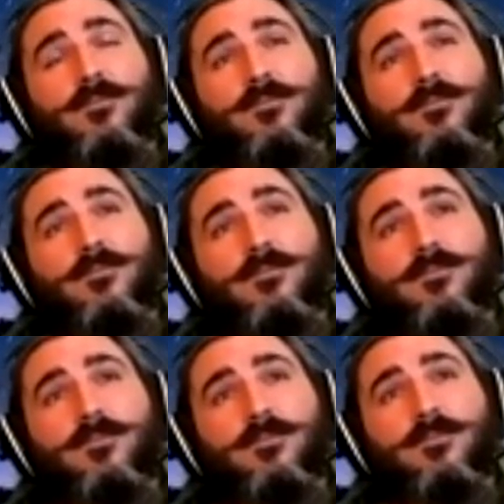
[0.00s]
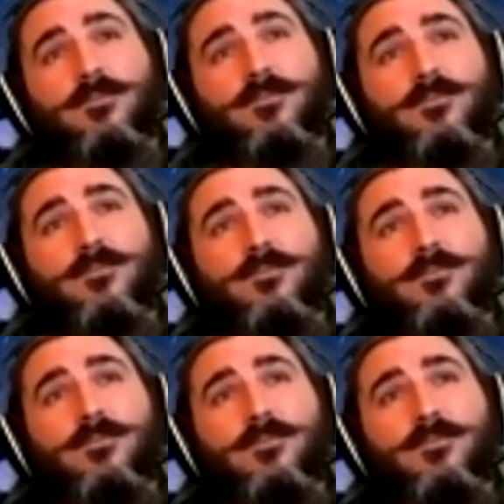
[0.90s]

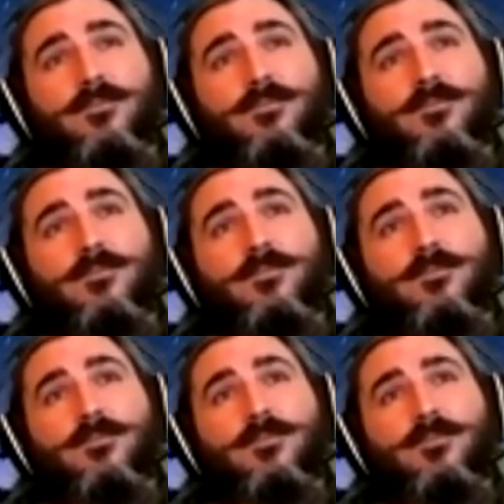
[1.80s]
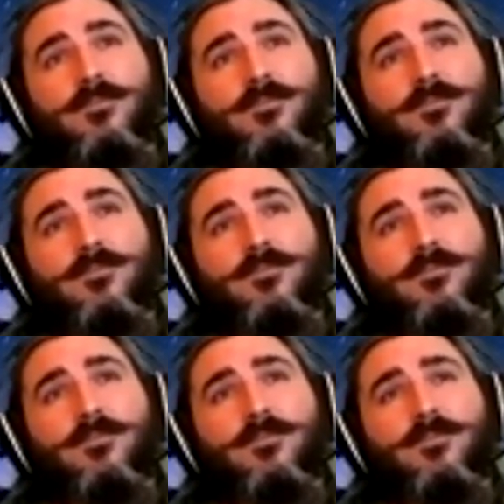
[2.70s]

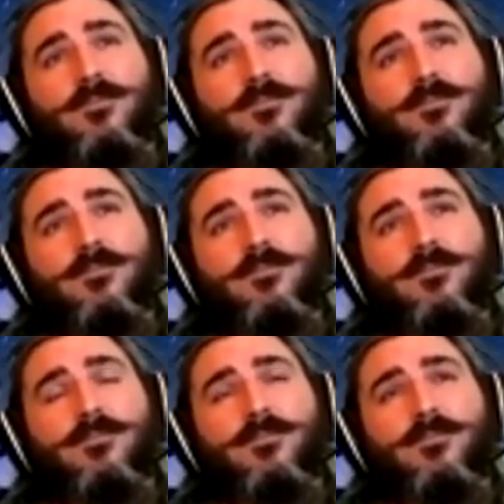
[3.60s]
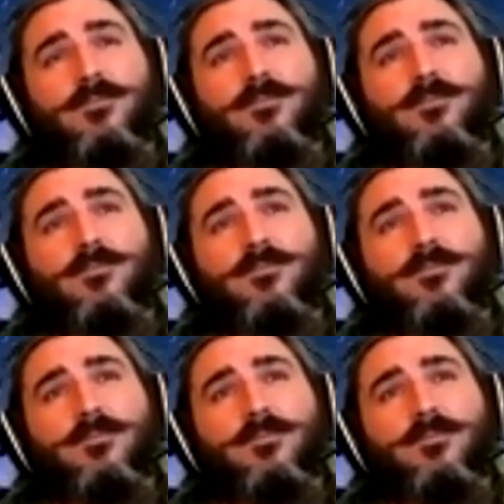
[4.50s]
The person shown says nothing.